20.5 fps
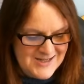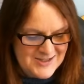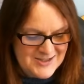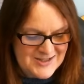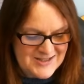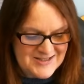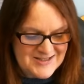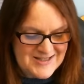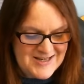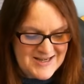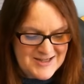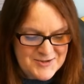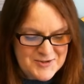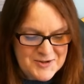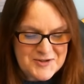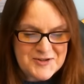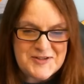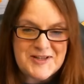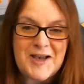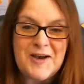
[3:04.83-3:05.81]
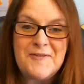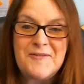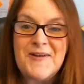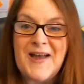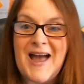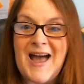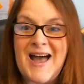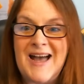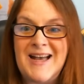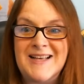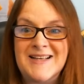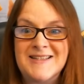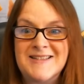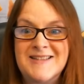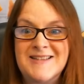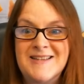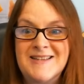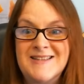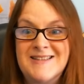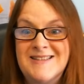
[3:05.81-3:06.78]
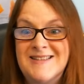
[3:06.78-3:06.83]
She sees herself
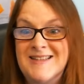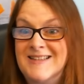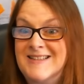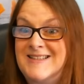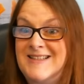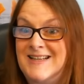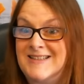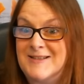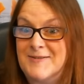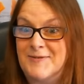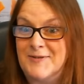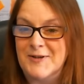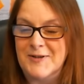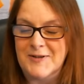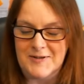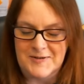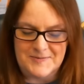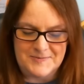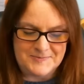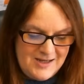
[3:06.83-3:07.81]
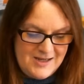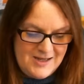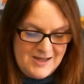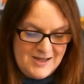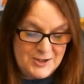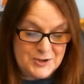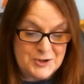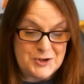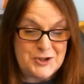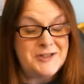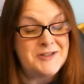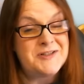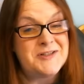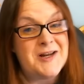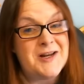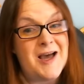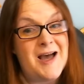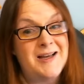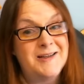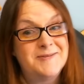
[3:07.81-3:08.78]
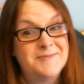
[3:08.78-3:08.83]
as successful. She is
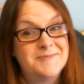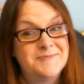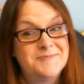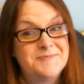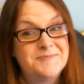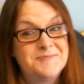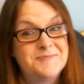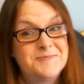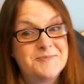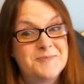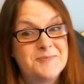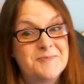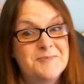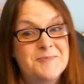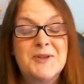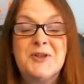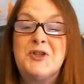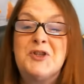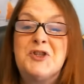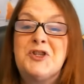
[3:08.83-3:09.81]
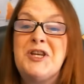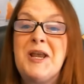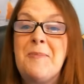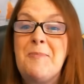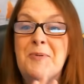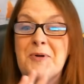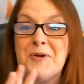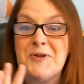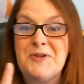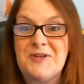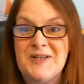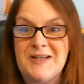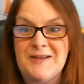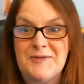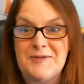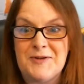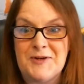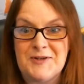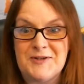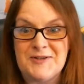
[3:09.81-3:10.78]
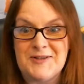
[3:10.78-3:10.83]
not. But she perceives
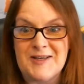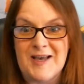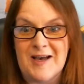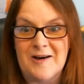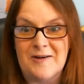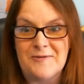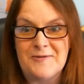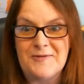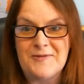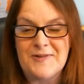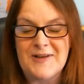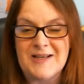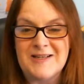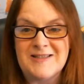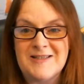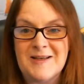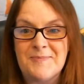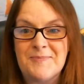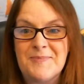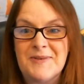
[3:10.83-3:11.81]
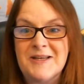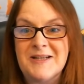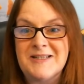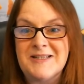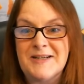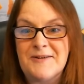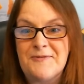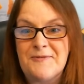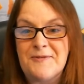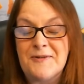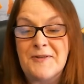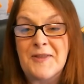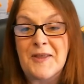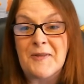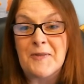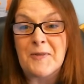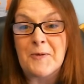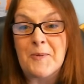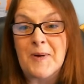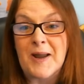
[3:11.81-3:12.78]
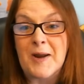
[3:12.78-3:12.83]
herself as something different than
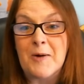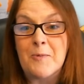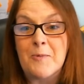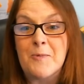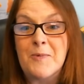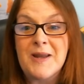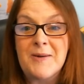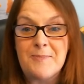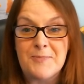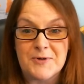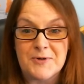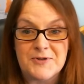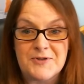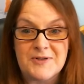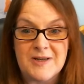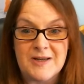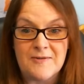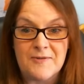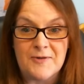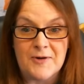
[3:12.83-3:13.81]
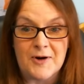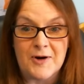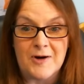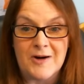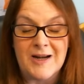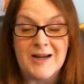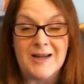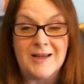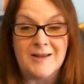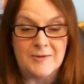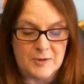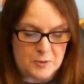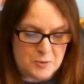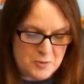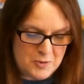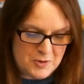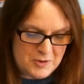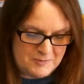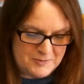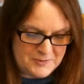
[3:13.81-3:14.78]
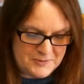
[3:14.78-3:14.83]
the way we perceive her in the
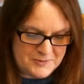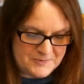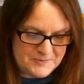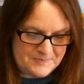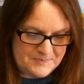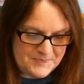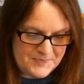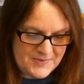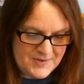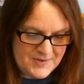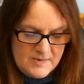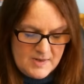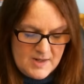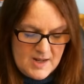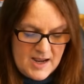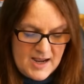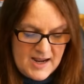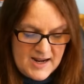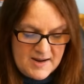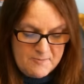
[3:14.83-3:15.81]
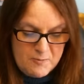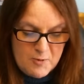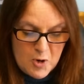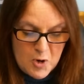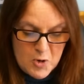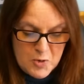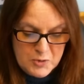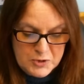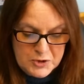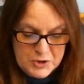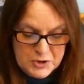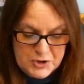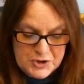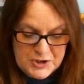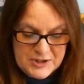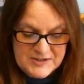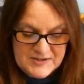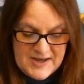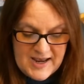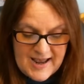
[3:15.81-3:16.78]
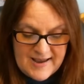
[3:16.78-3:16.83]
courtroom. I wrote, she
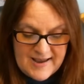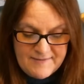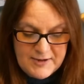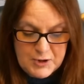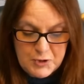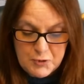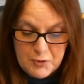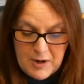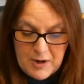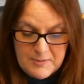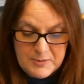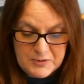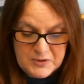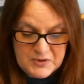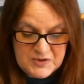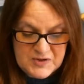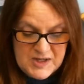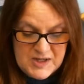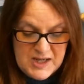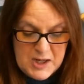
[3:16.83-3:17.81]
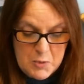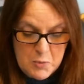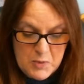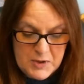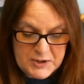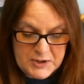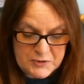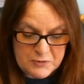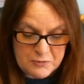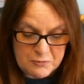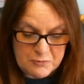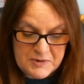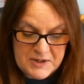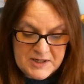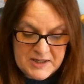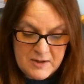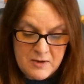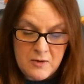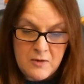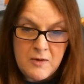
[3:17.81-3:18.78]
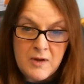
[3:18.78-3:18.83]
is having trouble seeing what is
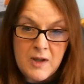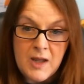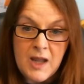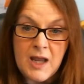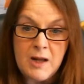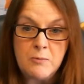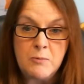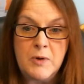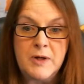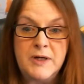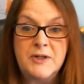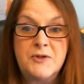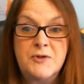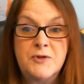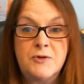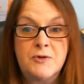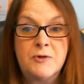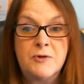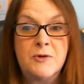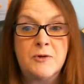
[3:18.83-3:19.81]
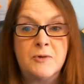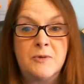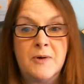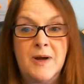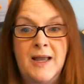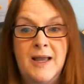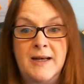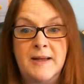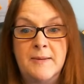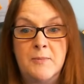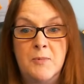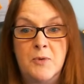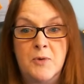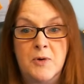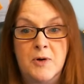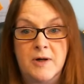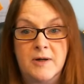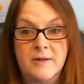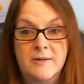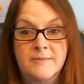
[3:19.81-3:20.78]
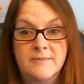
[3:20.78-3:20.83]
real and what is true
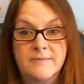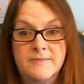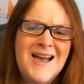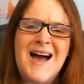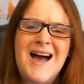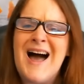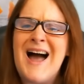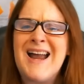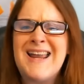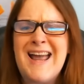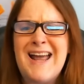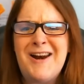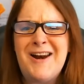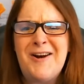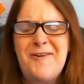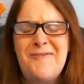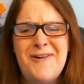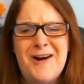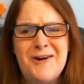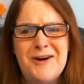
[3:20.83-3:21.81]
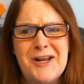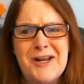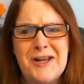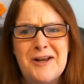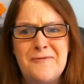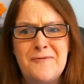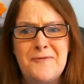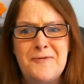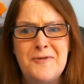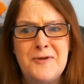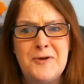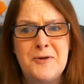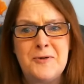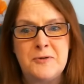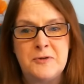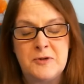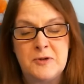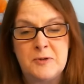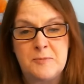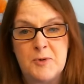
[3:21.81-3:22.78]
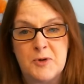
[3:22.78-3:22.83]
anymore. I get her very
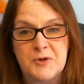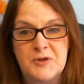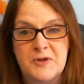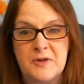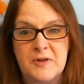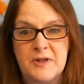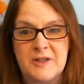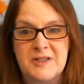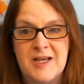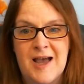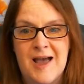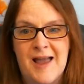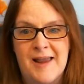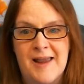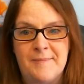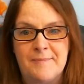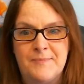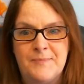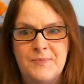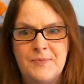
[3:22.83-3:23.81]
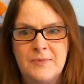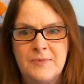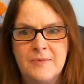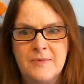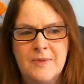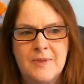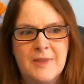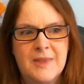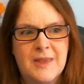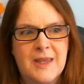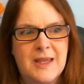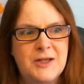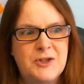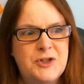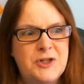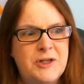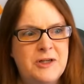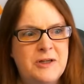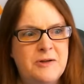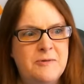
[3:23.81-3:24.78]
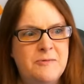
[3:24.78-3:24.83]
confused most of the time. Like
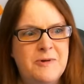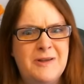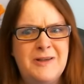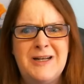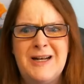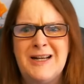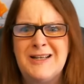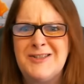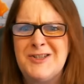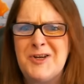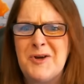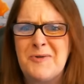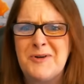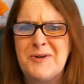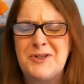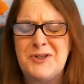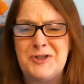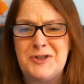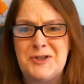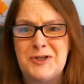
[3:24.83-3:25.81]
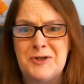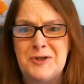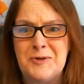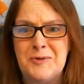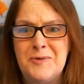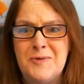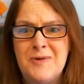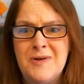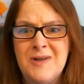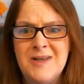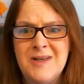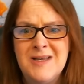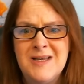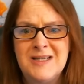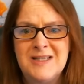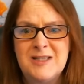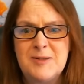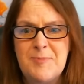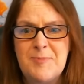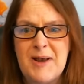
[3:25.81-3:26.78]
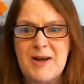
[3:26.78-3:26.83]
she really doesn't know what to do,
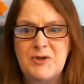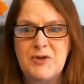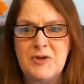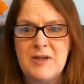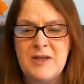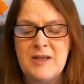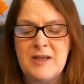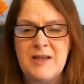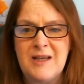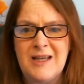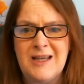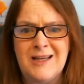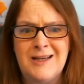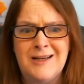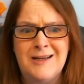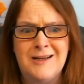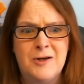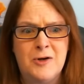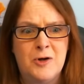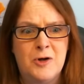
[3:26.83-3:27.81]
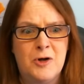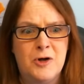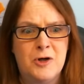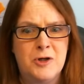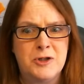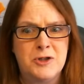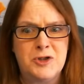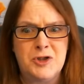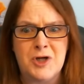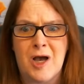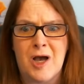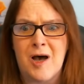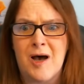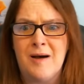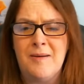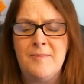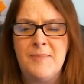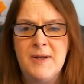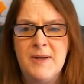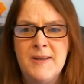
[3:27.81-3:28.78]
especially in her job.